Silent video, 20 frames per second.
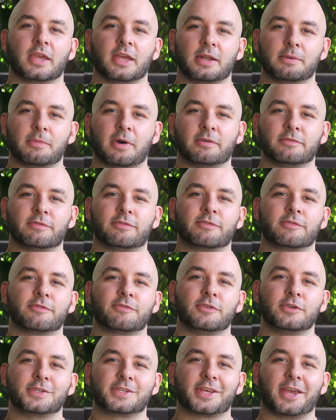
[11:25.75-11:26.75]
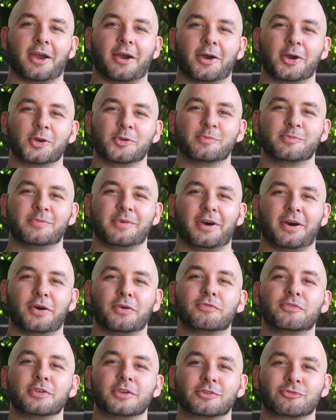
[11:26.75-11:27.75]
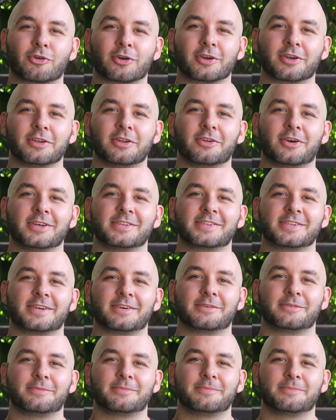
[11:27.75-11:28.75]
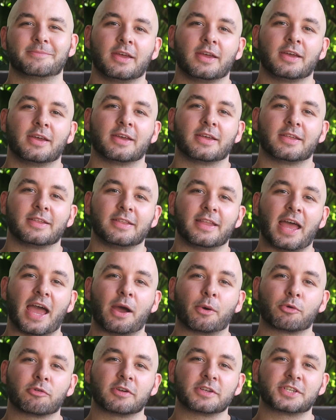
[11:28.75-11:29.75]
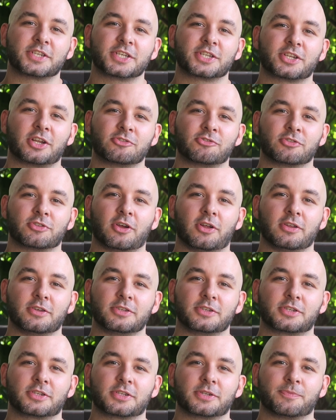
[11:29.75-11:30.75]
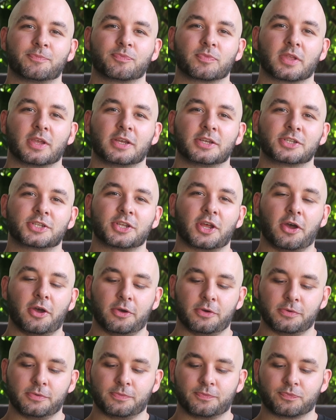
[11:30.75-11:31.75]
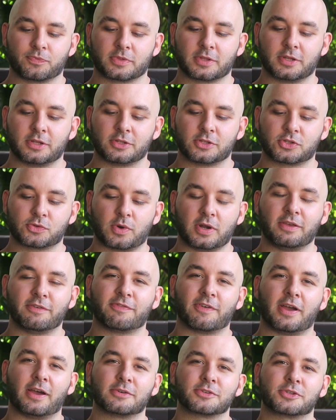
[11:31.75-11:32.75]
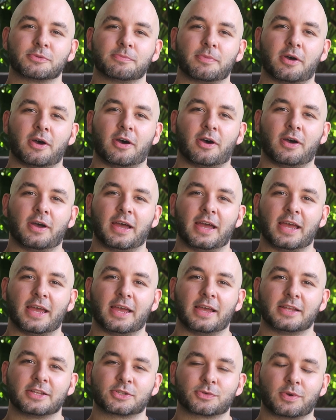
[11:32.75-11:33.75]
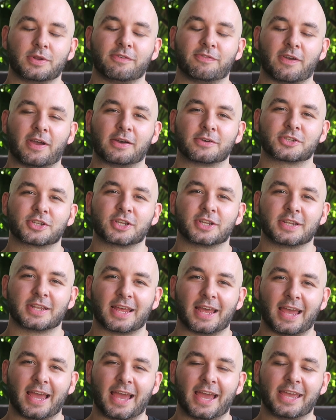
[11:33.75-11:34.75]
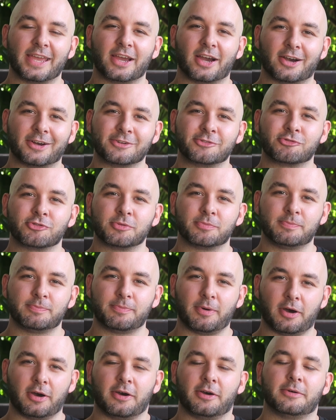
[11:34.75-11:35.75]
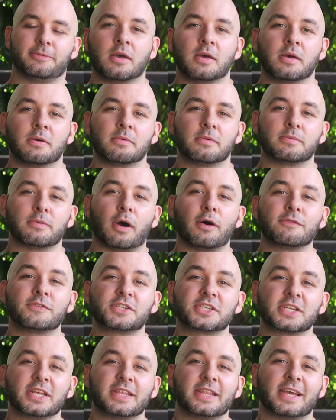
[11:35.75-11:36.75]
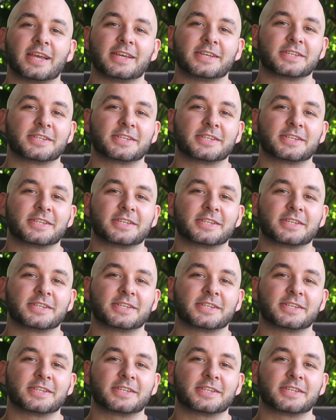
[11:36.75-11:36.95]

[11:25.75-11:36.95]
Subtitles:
in a month for you to get home after your drunken nights out. Now we're at $600. So 20,800 baht. Well, obviously